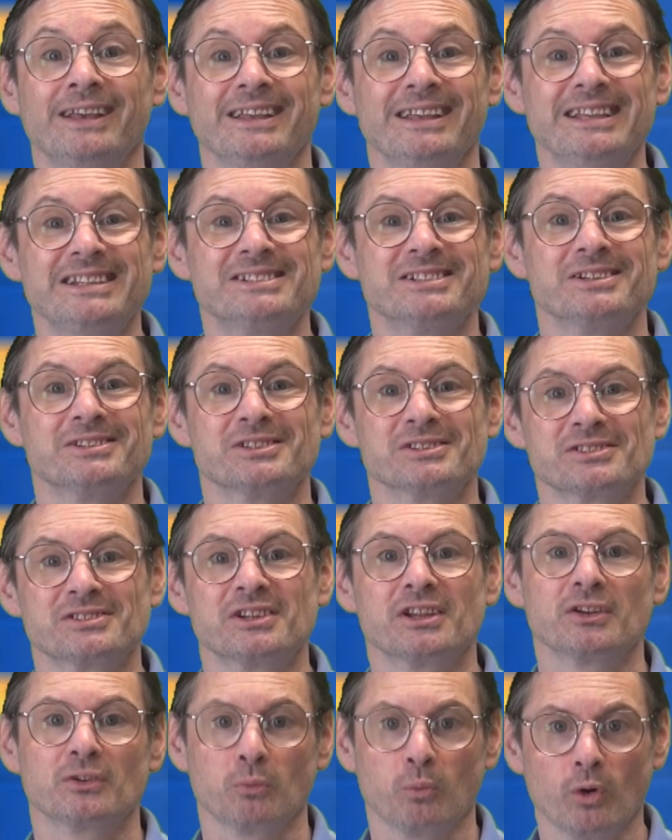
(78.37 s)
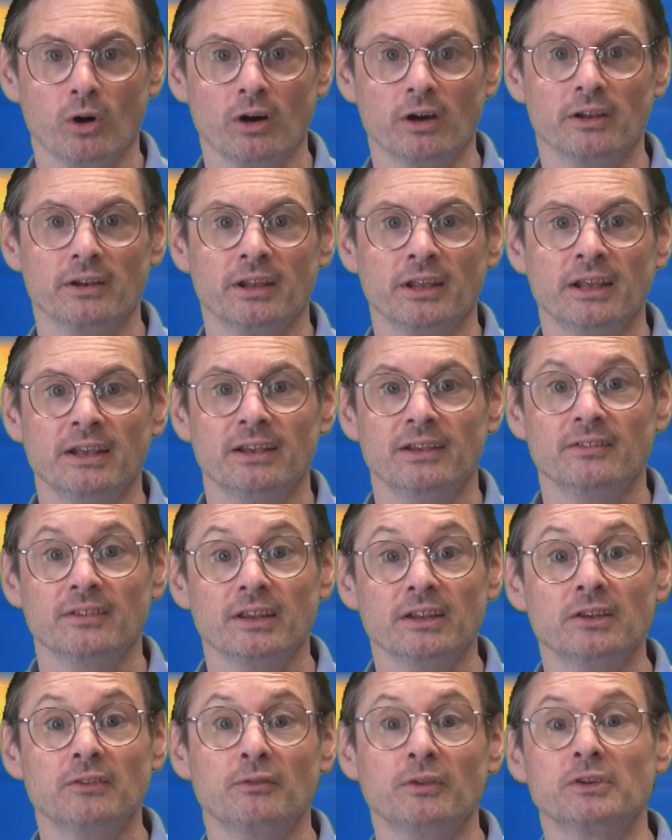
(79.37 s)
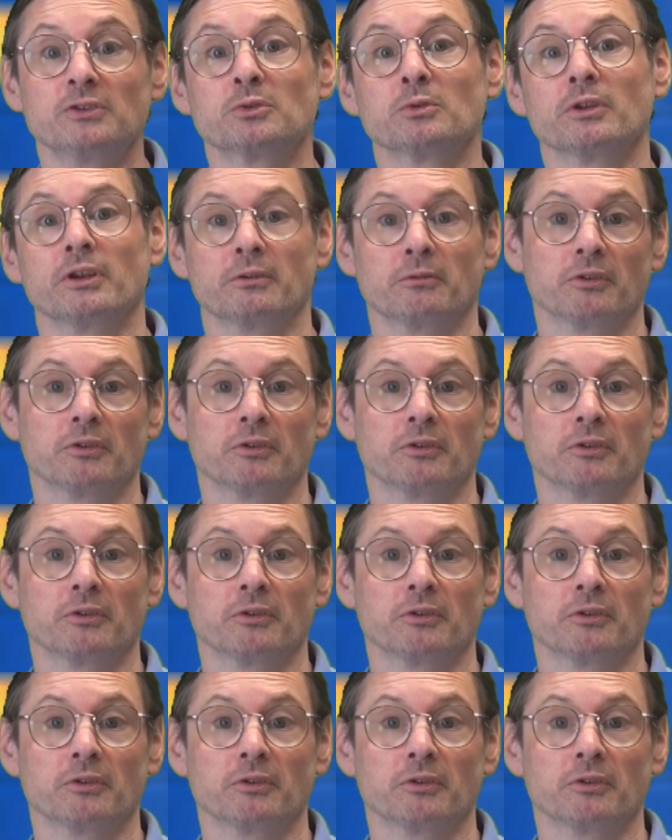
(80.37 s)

each distinct one is individually